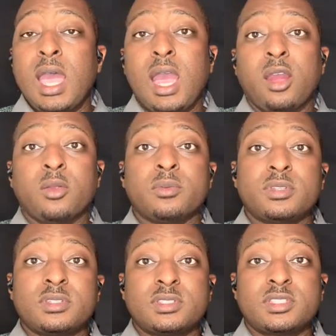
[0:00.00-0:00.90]

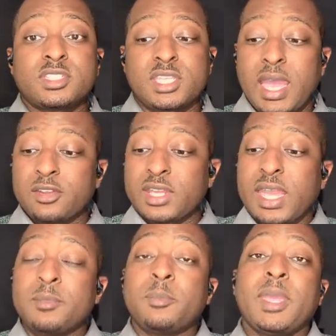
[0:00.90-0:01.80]
our
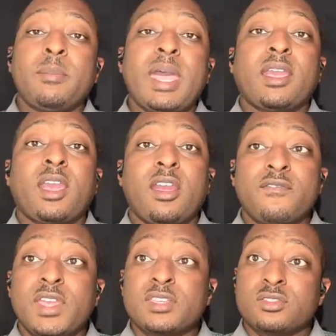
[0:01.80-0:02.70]
time to pay back our
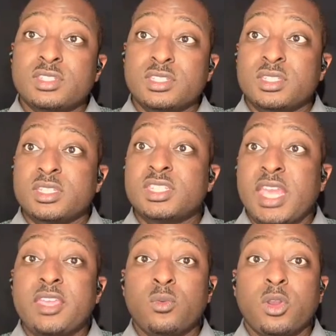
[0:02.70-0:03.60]
investors is in
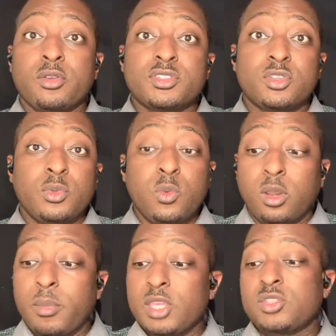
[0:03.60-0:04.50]
January, so we
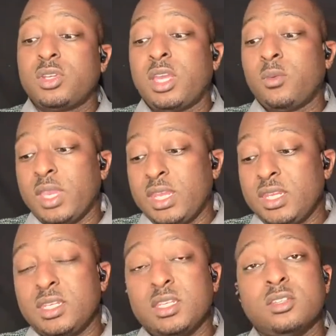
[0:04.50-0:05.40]
want to make sure that
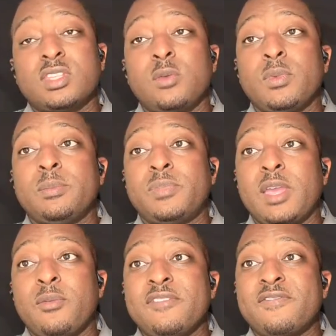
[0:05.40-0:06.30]
any deals that
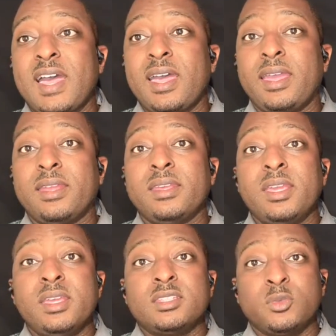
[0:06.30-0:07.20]
we find
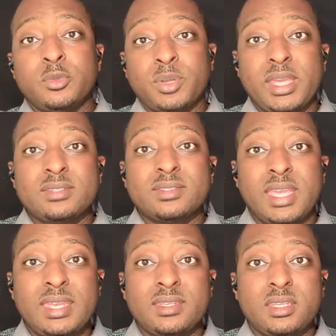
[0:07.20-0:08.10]
to replace
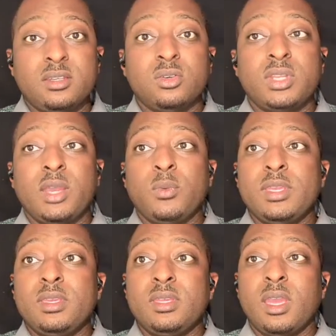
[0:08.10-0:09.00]
that deal, that
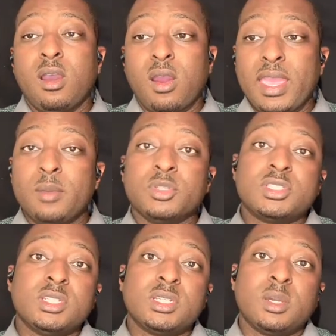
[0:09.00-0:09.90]
we are able
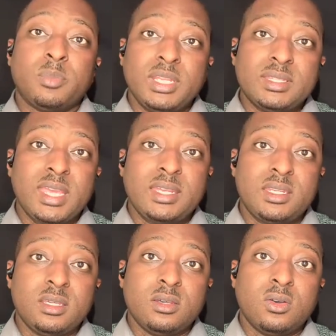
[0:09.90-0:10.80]
to complete that
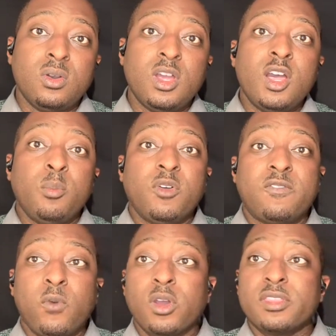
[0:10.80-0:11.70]
deal
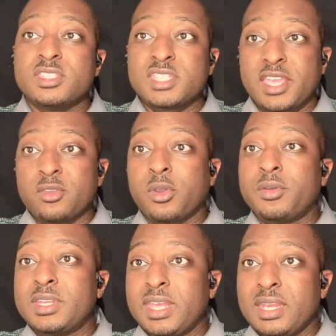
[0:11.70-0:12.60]
before the
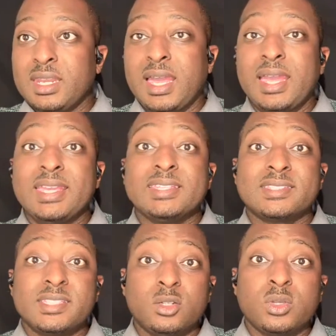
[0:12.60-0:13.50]
January deadline and
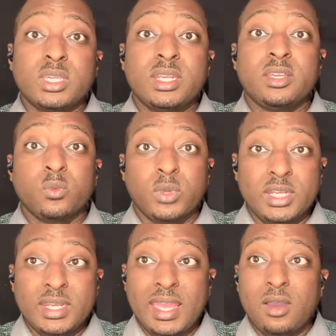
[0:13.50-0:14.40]
still get it
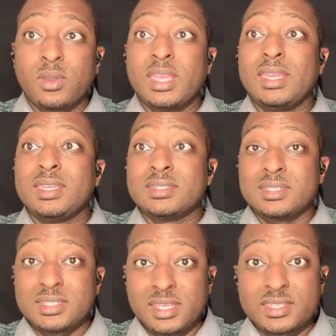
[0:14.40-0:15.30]
rented out and get the
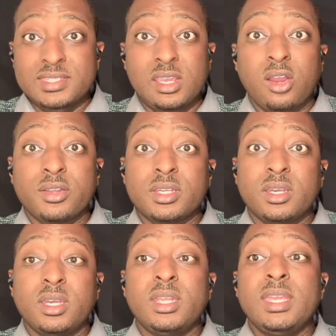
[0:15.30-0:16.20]
DSCR
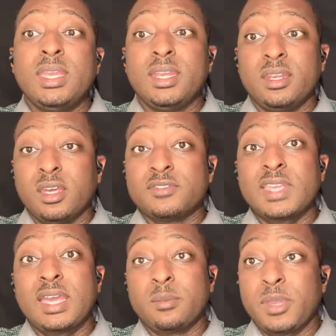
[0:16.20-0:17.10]
done in enough
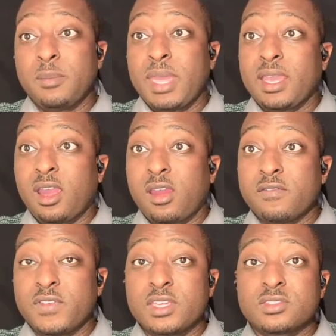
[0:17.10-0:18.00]
time to pay back our
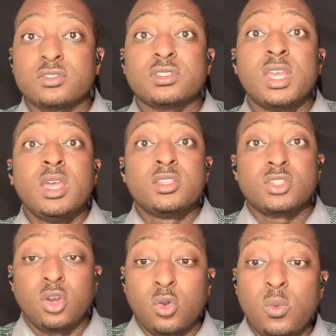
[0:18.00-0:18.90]
investors.
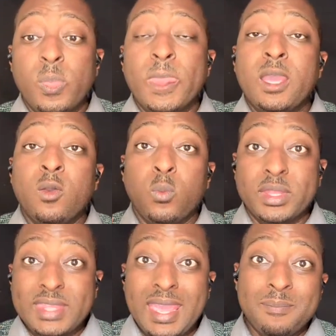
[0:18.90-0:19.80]
So
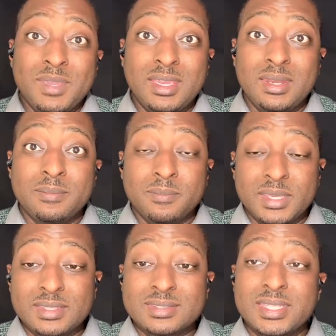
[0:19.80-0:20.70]
with that
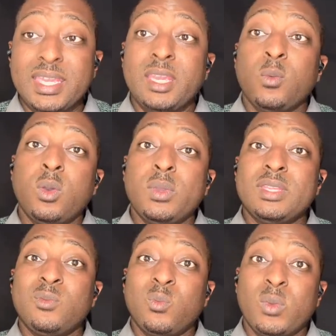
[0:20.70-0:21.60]
being said, what
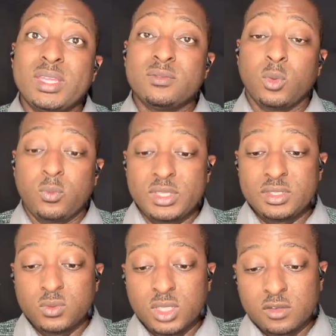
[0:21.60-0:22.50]
we
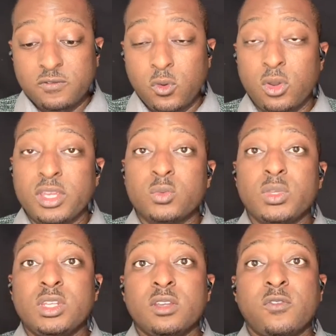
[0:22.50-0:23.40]
look for is,
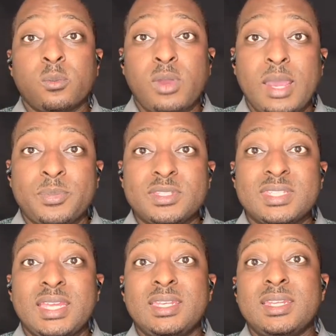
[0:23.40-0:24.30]
we look for properties
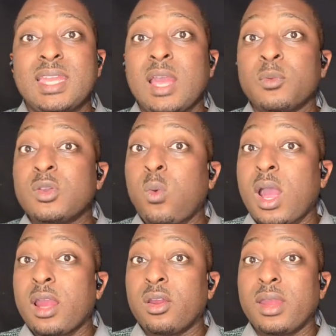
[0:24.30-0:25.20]
that did not
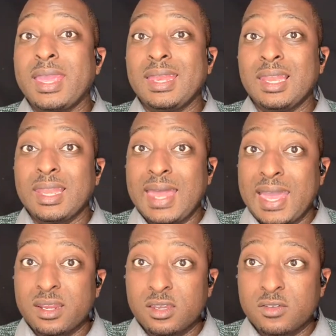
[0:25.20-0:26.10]
require a
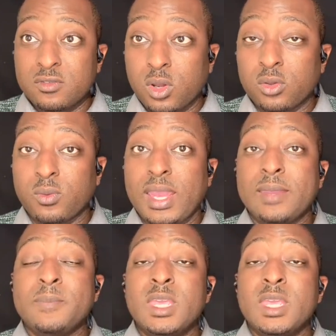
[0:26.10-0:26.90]
lot of work, right?